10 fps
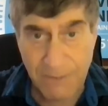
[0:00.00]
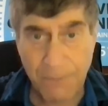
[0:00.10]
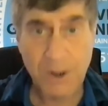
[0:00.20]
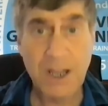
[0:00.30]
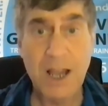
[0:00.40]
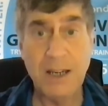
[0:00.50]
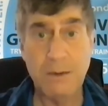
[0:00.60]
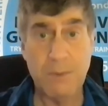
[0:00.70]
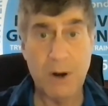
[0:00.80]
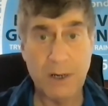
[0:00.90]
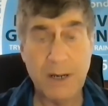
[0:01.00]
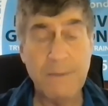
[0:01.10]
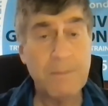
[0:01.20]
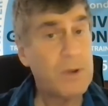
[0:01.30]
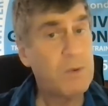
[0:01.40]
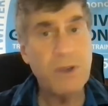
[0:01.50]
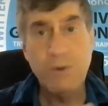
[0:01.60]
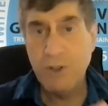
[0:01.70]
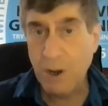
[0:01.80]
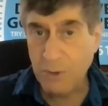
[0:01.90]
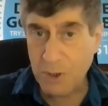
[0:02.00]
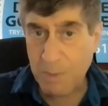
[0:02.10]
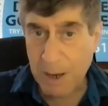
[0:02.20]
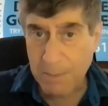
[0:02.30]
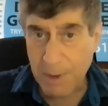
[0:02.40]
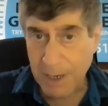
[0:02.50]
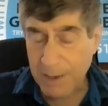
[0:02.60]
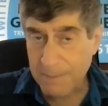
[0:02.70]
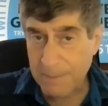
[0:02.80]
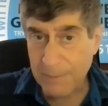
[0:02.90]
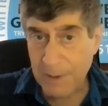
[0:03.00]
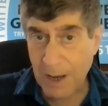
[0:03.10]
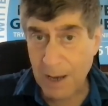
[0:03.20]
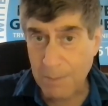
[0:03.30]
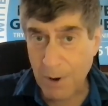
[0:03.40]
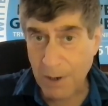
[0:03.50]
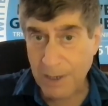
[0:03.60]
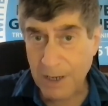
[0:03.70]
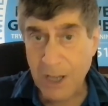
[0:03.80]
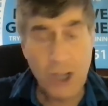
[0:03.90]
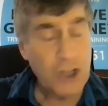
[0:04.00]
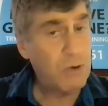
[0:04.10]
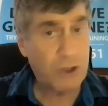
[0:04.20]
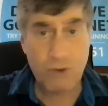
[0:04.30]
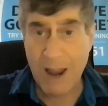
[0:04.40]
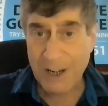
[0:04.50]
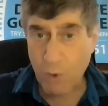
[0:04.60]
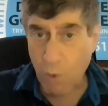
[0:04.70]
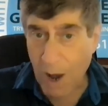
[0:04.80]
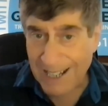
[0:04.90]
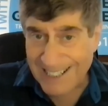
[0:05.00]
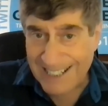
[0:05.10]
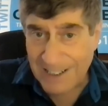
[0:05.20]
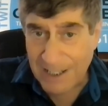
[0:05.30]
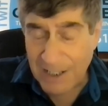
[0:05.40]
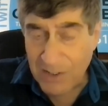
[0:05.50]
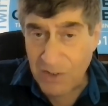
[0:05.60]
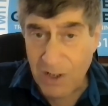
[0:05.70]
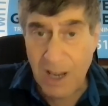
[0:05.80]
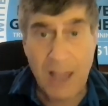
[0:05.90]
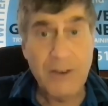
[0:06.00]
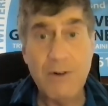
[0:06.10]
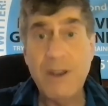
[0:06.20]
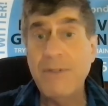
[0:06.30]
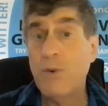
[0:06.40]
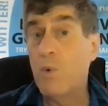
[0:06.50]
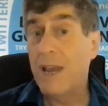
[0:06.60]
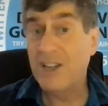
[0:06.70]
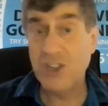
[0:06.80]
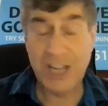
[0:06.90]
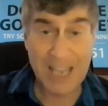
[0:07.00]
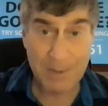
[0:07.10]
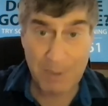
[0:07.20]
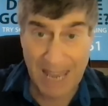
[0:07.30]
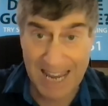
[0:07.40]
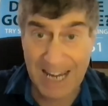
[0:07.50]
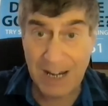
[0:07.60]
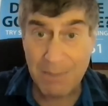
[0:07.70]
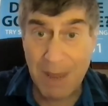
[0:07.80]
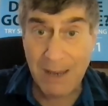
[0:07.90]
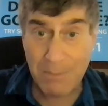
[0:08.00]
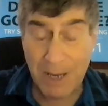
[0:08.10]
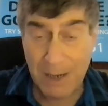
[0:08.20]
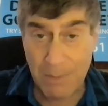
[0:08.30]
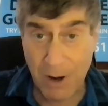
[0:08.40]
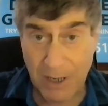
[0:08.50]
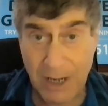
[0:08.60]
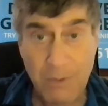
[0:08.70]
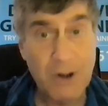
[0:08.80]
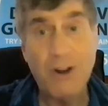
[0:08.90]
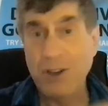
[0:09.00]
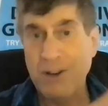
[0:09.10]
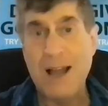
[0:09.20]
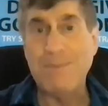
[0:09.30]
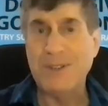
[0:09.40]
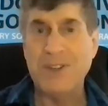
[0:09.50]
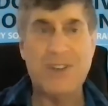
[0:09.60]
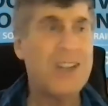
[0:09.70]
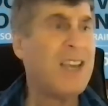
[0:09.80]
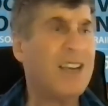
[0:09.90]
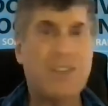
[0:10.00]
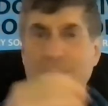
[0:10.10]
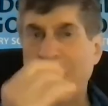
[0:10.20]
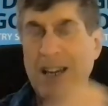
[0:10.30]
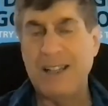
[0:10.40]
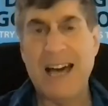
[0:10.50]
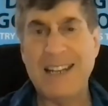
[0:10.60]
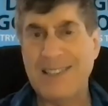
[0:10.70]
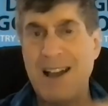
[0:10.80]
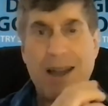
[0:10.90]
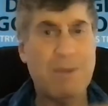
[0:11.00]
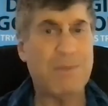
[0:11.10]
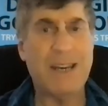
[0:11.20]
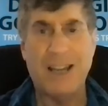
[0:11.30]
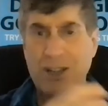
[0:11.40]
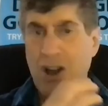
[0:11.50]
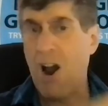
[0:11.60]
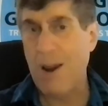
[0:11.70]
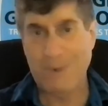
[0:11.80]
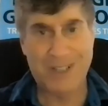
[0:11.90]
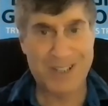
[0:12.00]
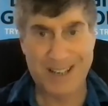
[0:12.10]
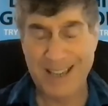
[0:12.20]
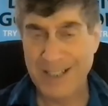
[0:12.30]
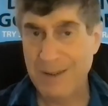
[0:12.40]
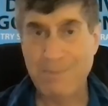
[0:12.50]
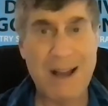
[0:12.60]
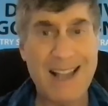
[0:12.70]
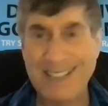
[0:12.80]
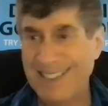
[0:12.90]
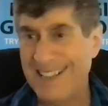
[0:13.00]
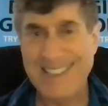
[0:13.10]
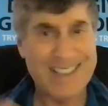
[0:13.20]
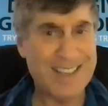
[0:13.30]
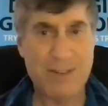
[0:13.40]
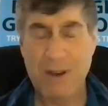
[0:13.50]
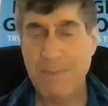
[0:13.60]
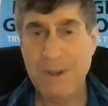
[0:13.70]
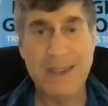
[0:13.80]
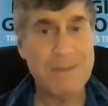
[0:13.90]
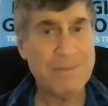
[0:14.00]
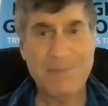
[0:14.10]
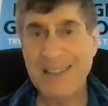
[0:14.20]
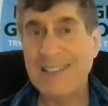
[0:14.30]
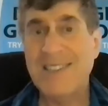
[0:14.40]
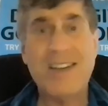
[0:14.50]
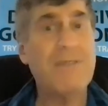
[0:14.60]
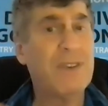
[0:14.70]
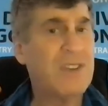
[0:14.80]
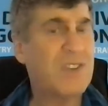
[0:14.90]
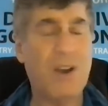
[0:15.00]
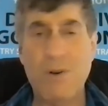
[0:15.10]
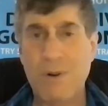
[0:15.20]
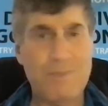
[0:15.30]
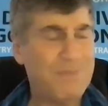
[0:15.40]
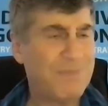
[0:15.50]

different kind of marketing where you don't spend money on marketing, you attract quality leads and there are even ways to get paid and make money marketing when all your competition is spending a lot of time and money on garbage leads and buying lists and scraping. That stuff is so